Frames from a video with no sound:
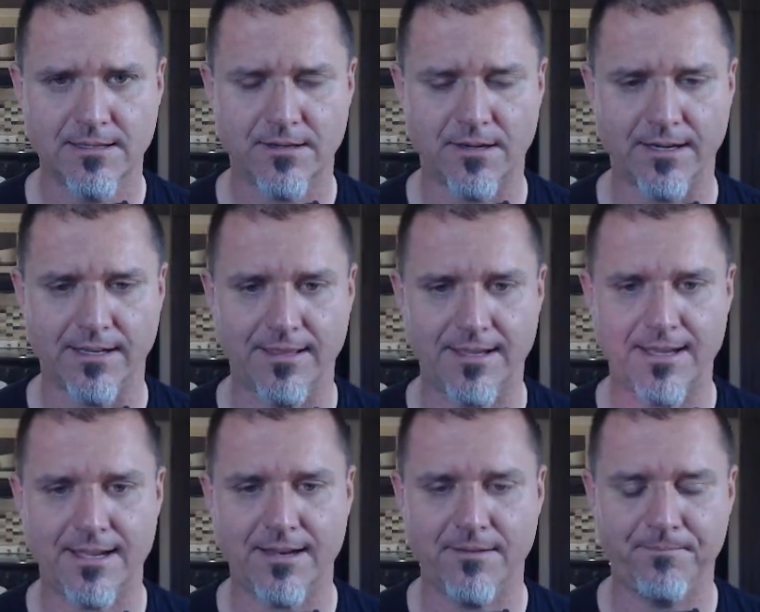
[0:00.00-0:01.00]
Target
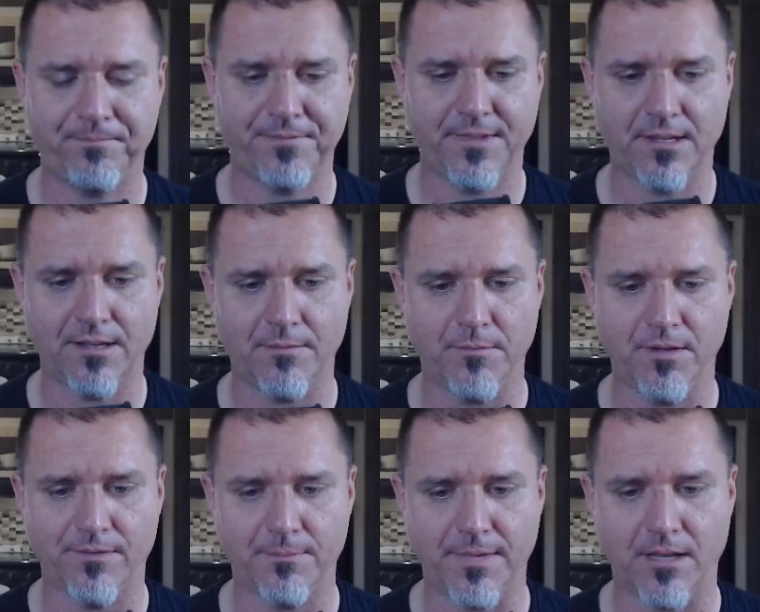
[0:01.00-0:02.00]
that.
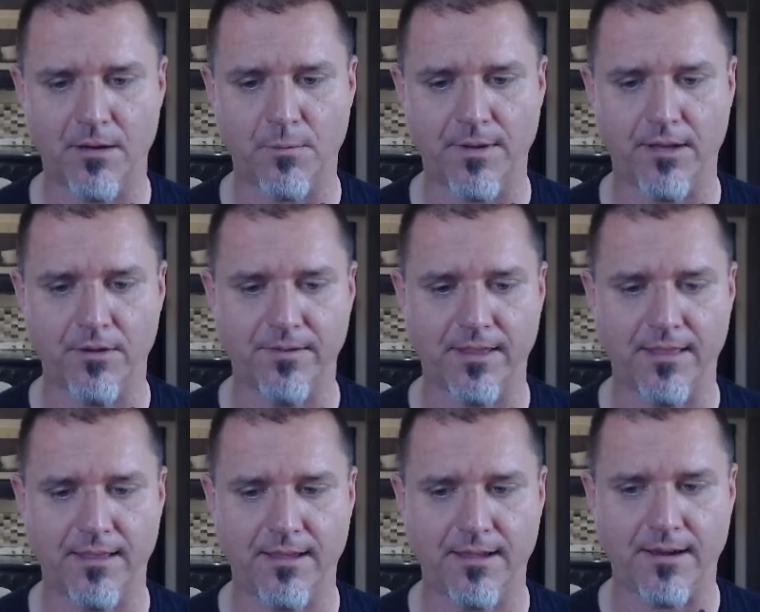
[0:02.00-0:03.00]
Make our way over
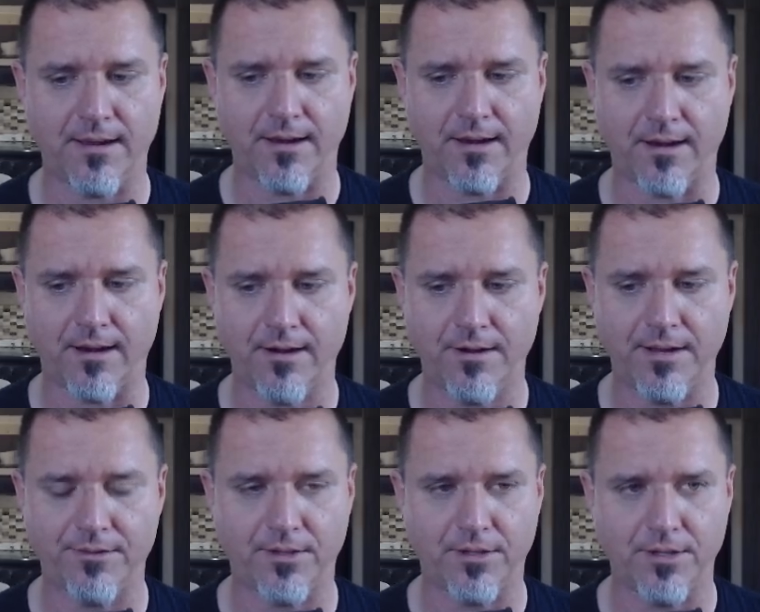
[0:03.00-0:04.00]
there.
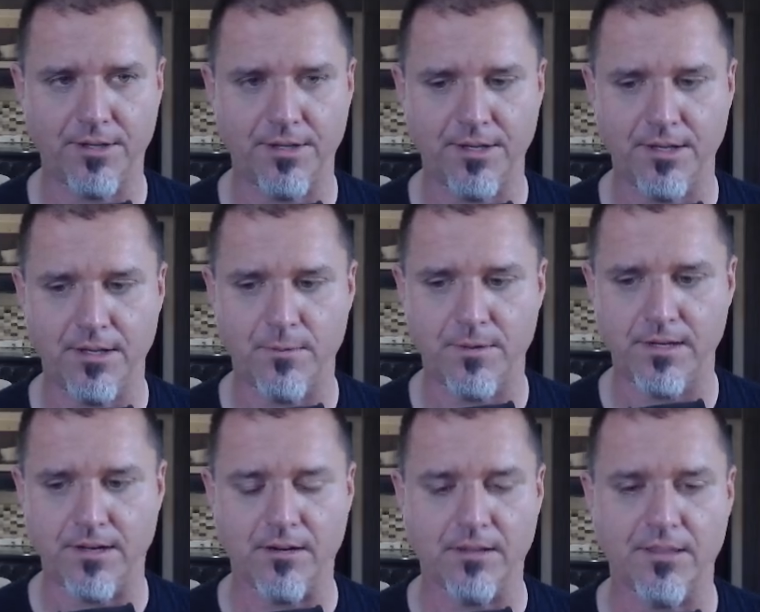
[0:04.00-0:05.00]
It's a good
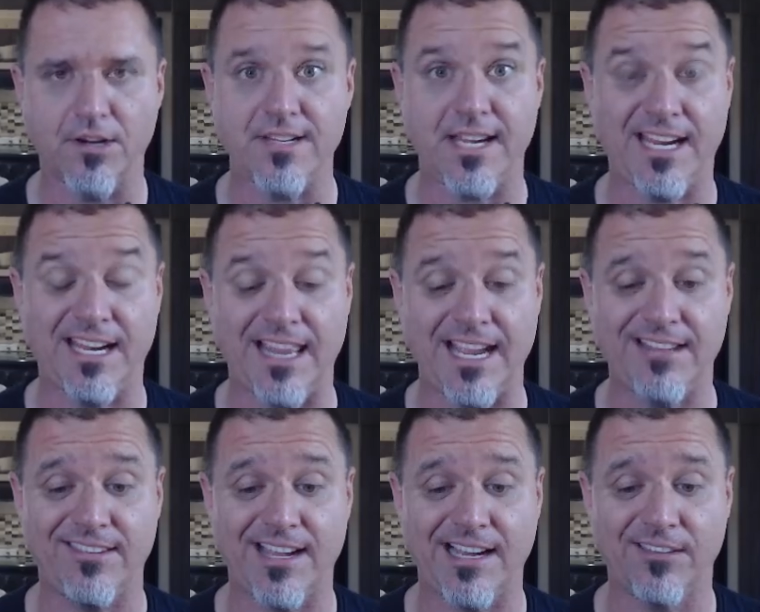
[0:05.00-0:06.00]
113
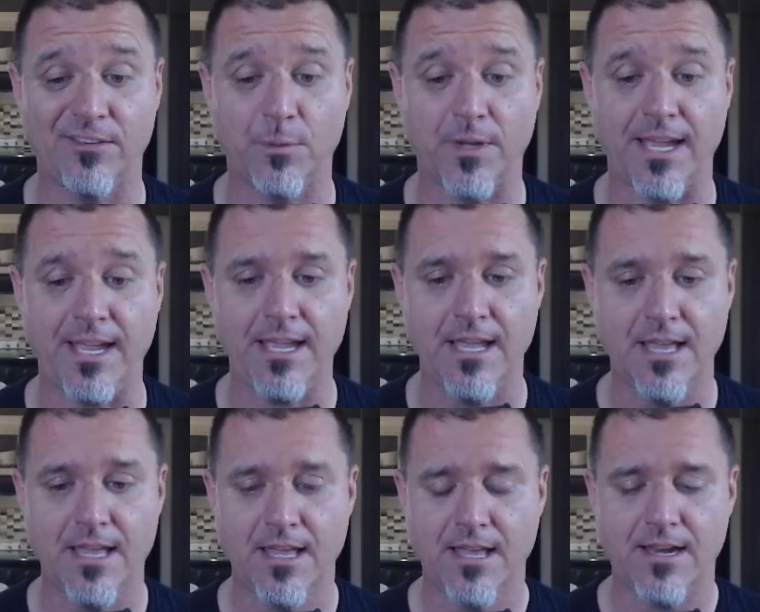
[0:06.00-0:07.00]
light seconds away.
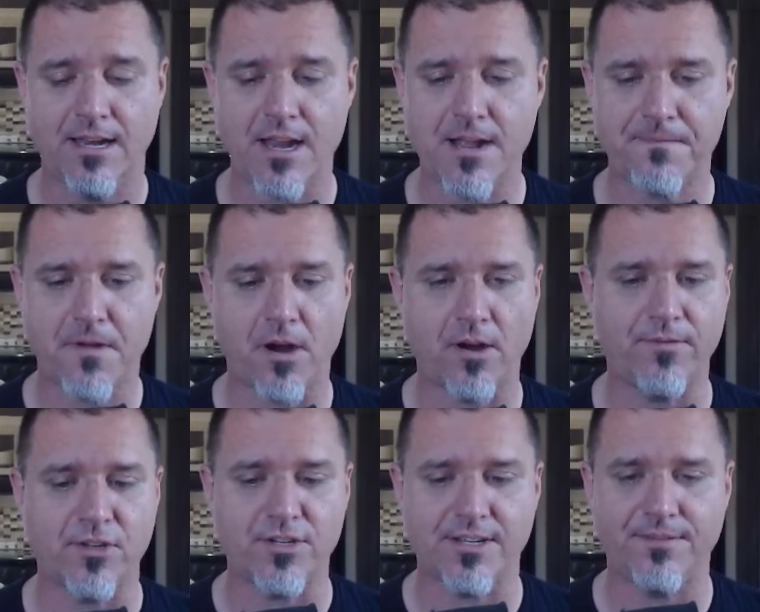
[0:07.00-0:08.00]
Not far
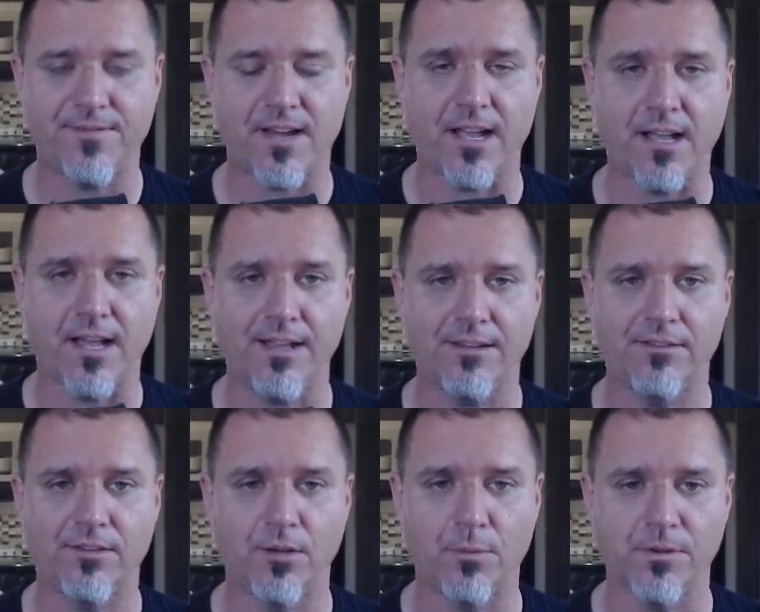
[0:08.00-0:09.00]
enough to justify a
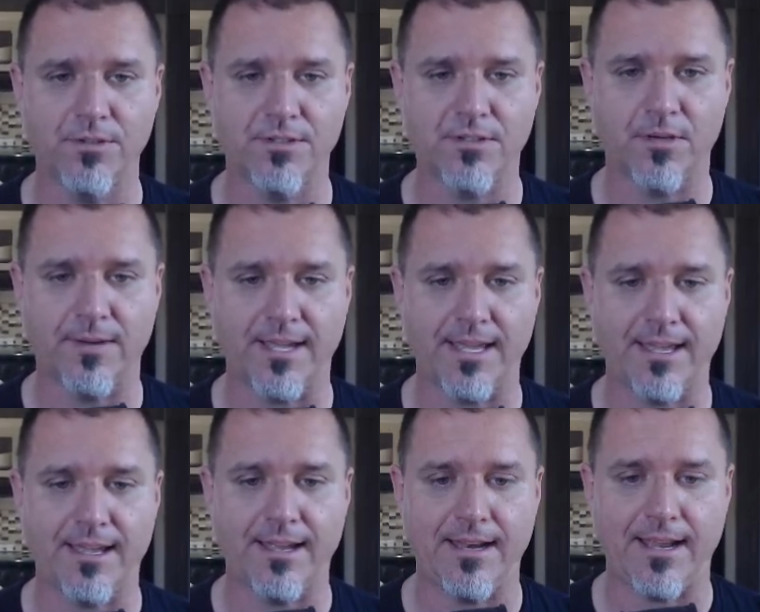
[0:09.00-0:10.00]
cut, so we'll just go
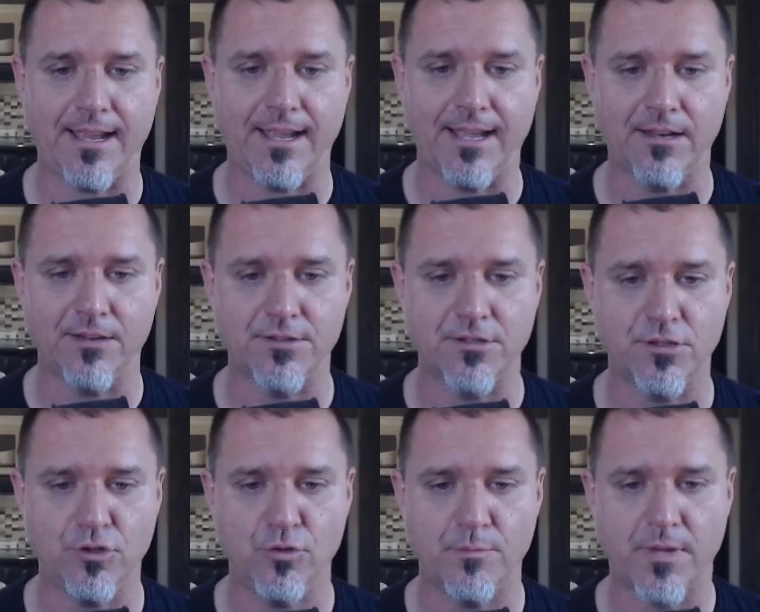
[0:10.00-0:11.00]
ahead and
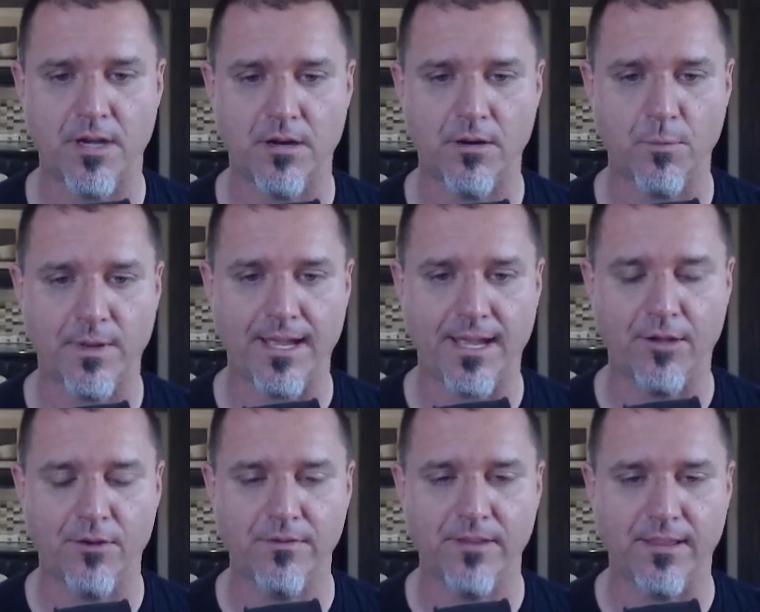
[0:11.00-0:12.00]
zoom our
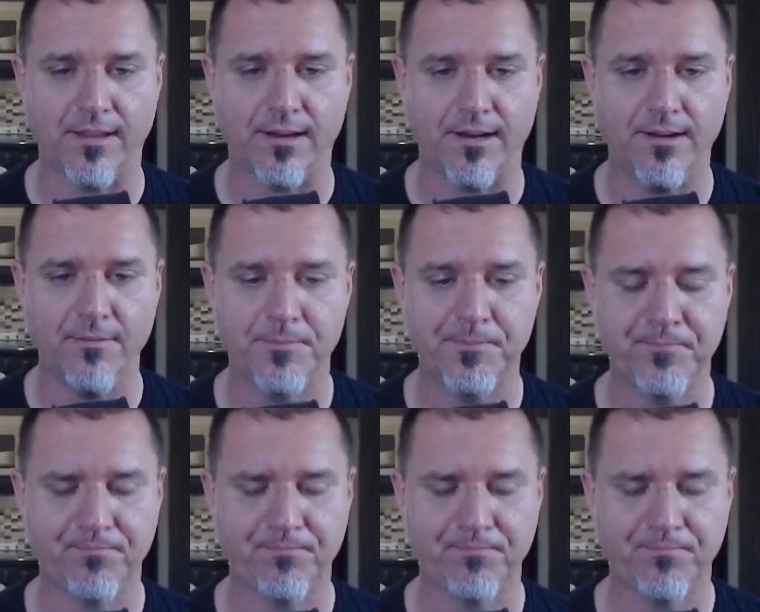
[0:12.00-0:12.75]
way over there.